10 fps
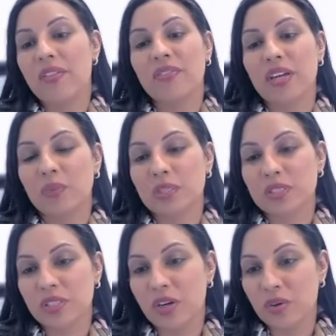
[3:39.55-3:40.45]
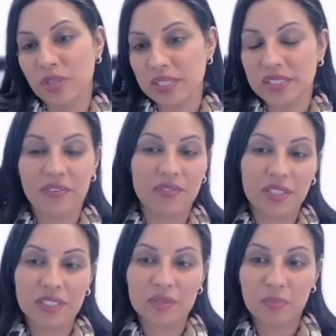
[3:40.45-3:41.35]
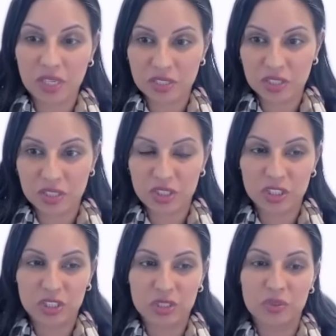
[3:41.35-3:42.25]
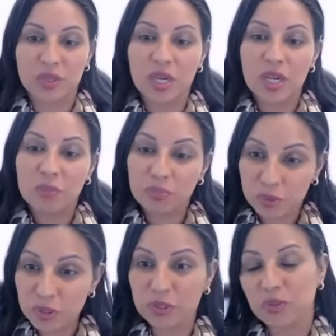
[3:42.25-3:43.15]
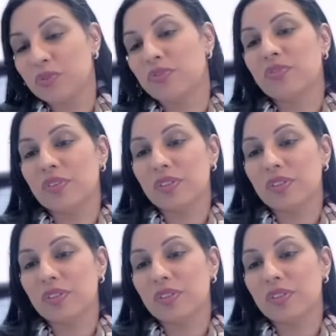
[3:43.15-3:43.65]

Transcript: and then it was the onus of the sponsor to prove,